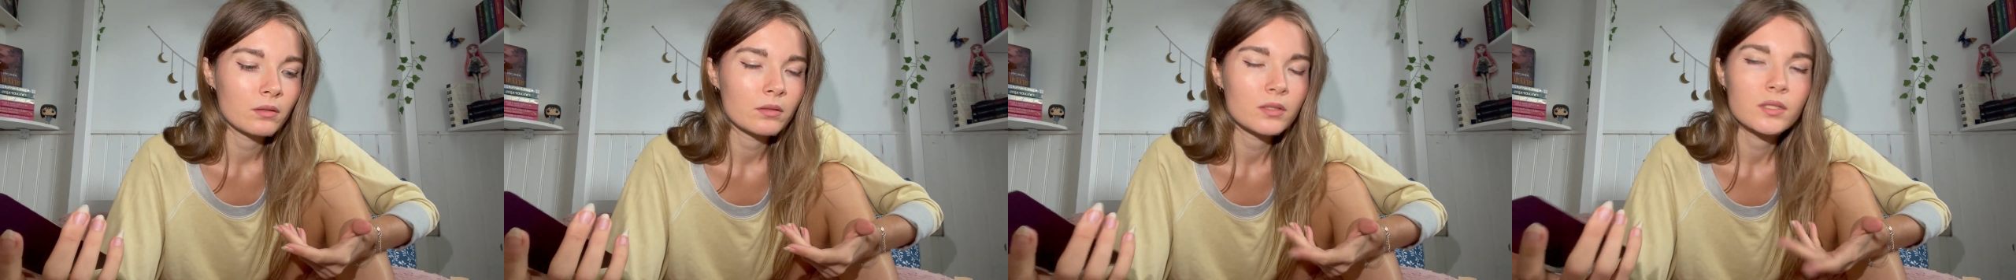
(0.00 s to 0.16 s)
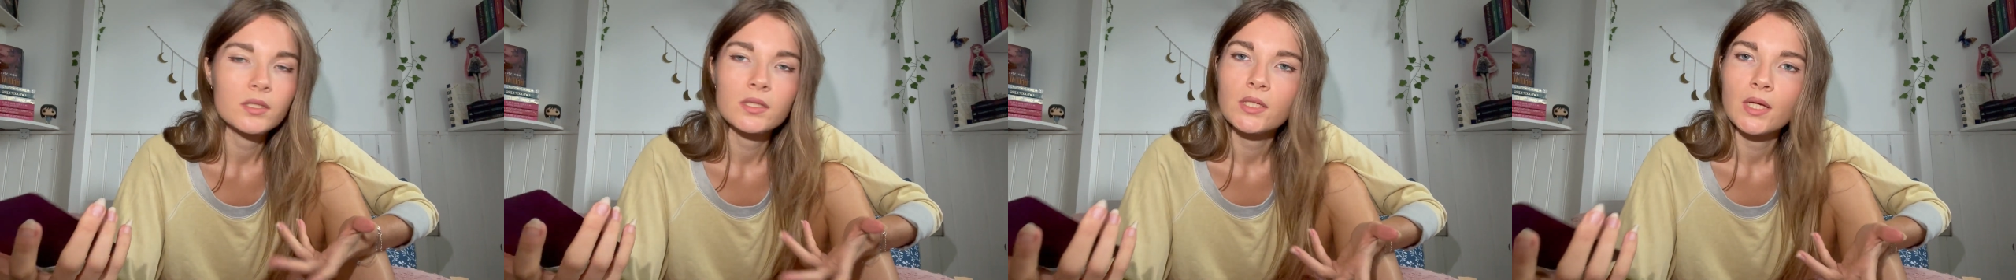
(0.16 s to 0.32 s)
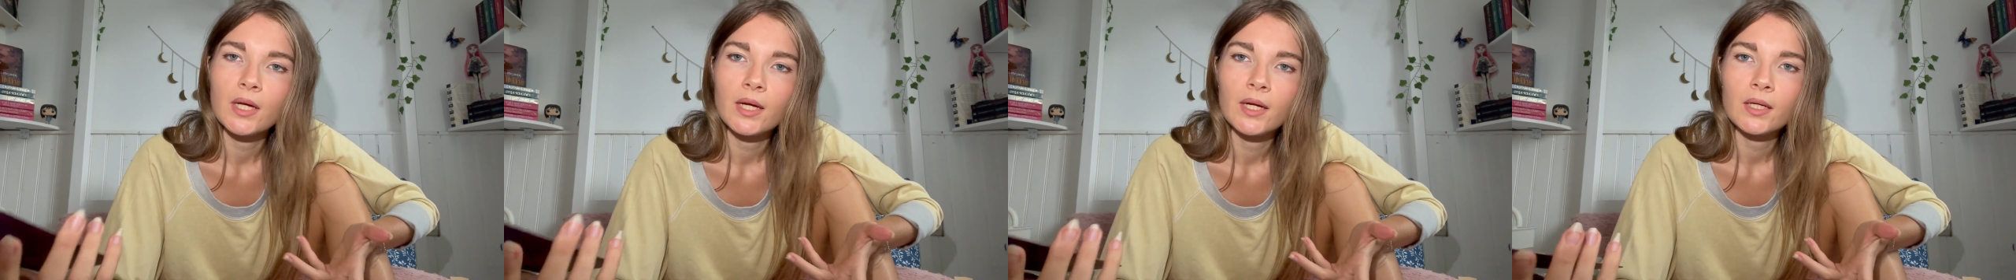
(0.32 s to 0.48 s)

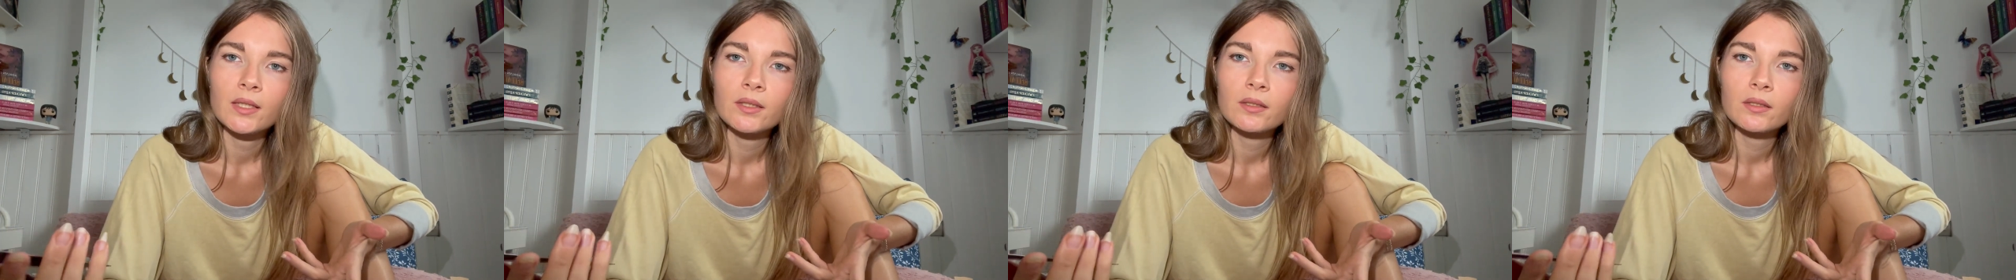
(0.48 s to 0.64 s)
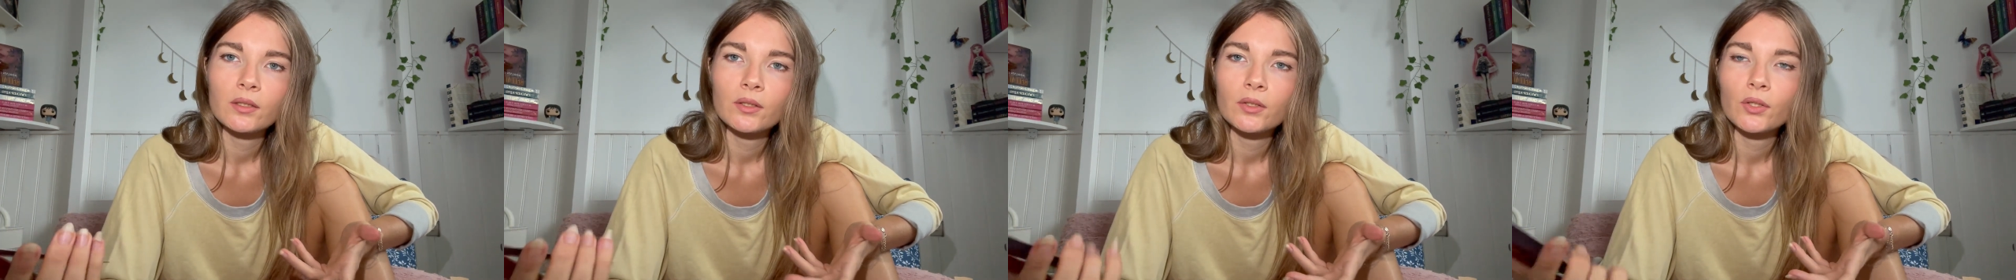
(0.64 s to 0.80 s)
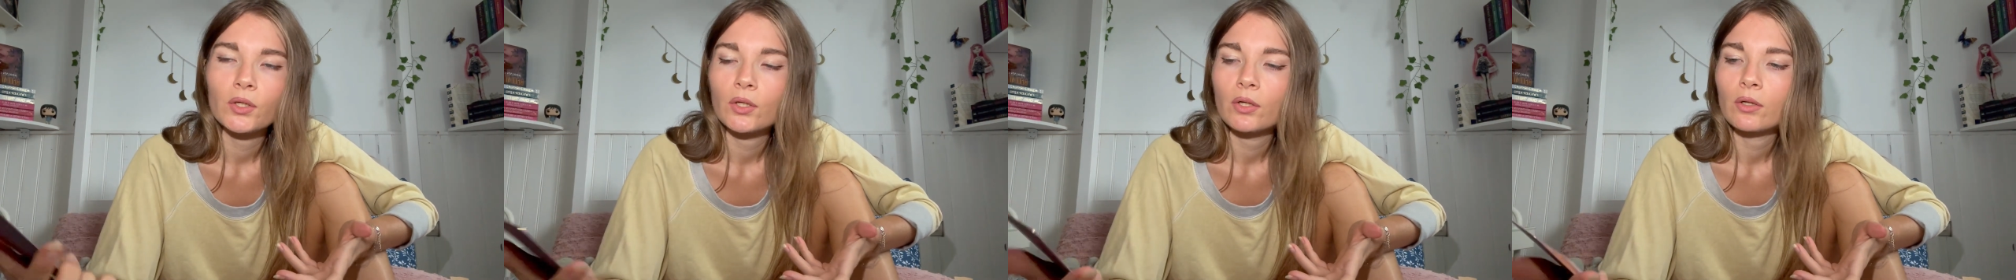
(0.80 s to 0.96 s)
zen,
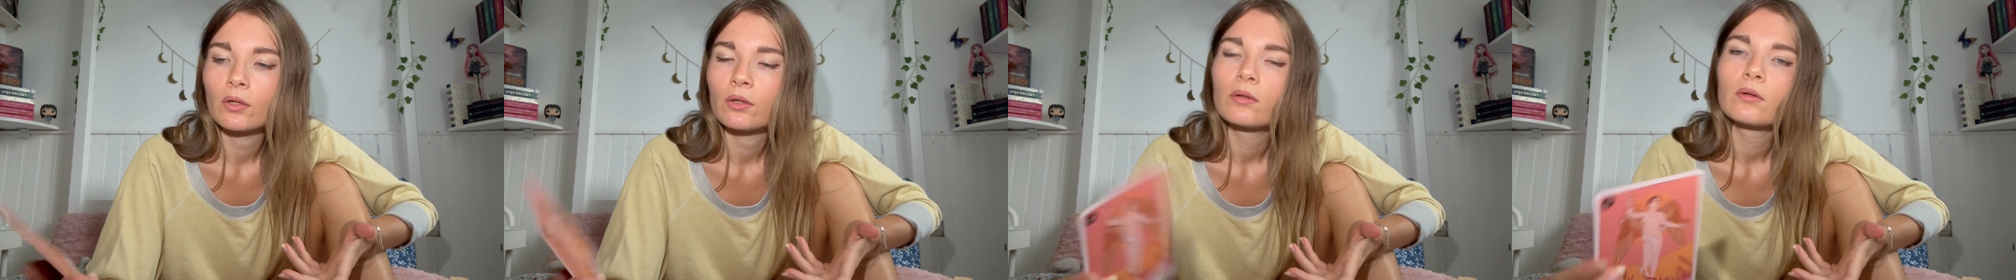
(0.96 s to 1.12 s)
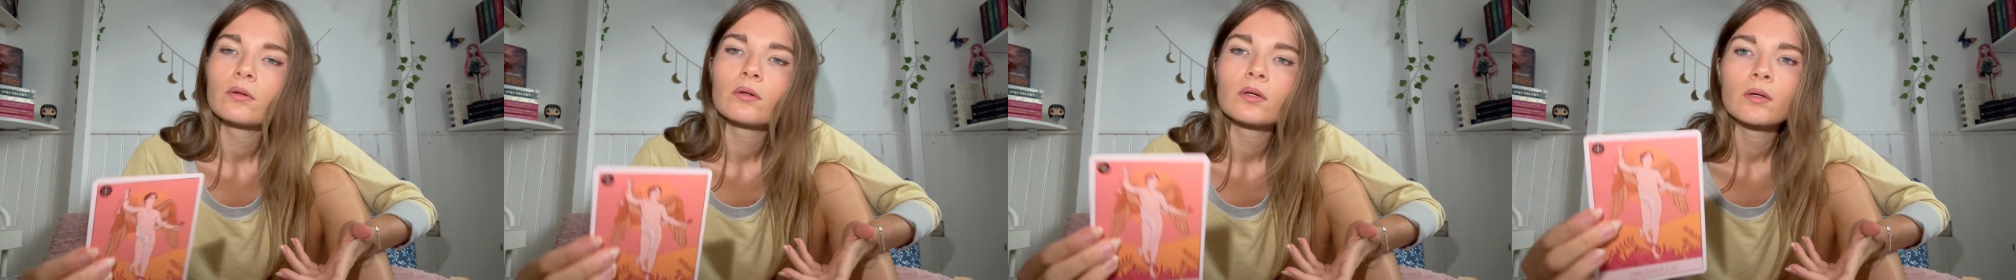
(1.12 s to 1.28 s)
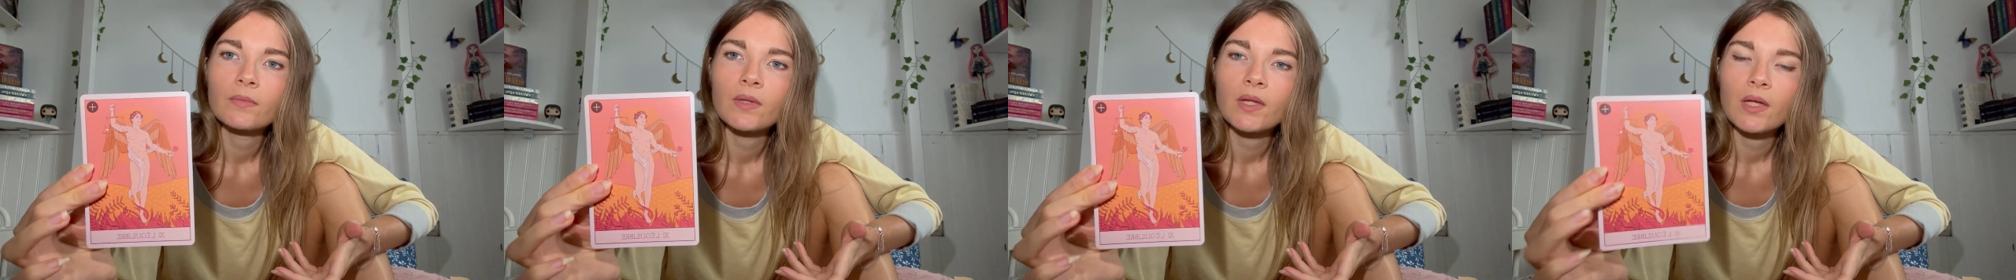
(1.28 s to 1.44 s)
you know.
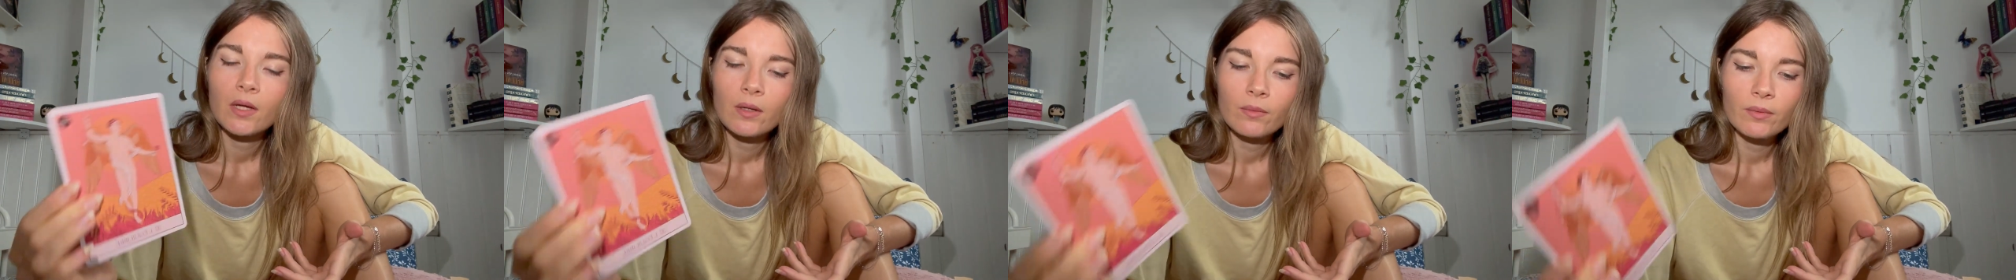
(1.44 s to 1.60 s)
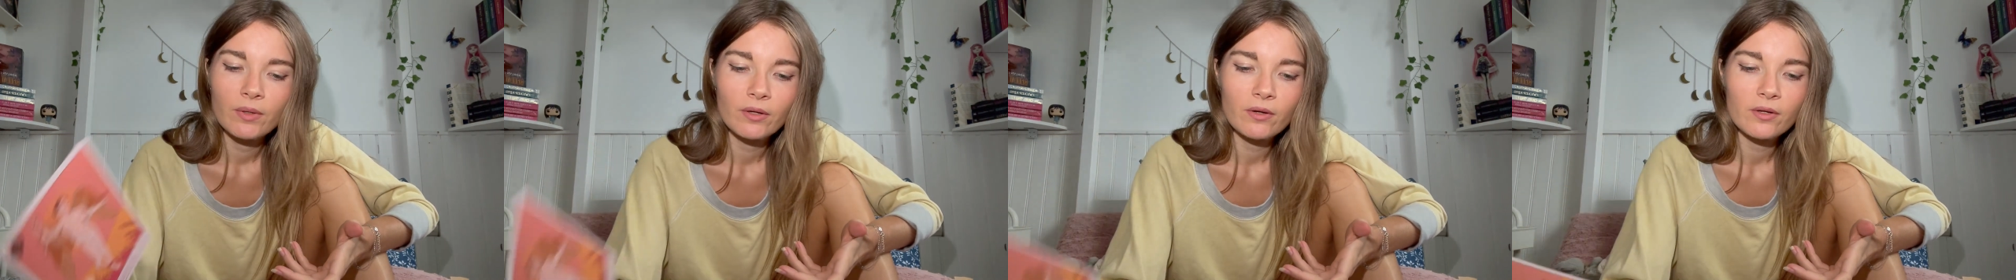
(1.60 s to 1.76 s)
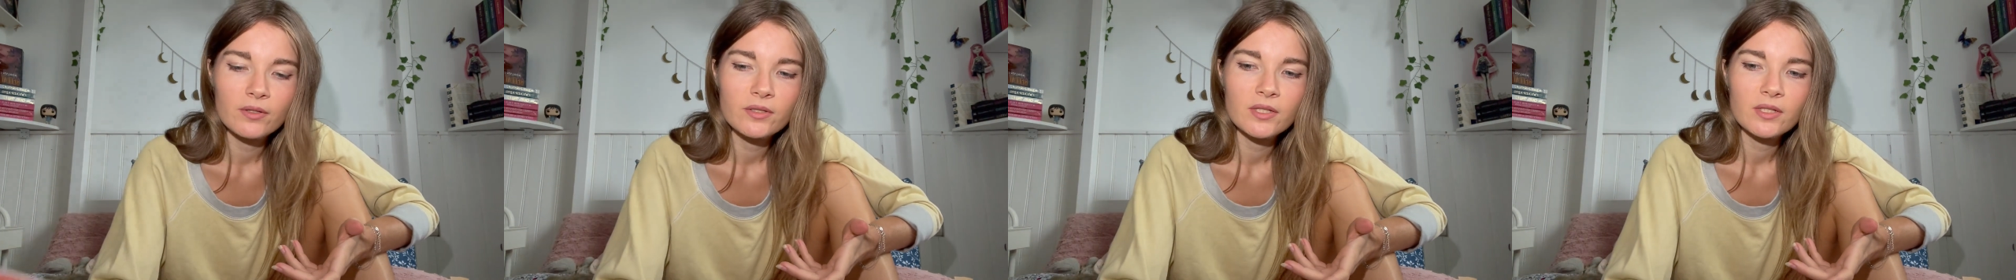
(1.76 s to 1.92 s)

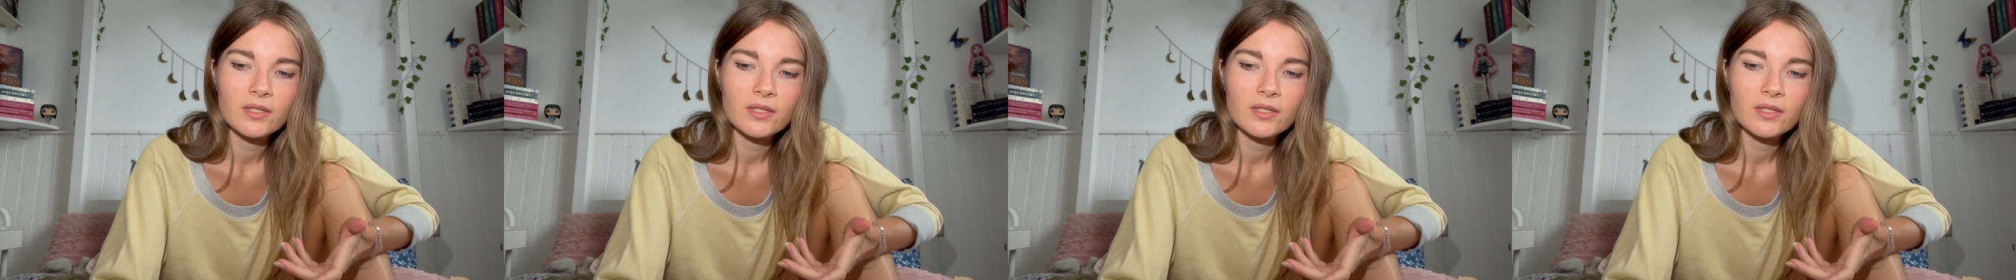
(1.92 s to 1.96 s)
Because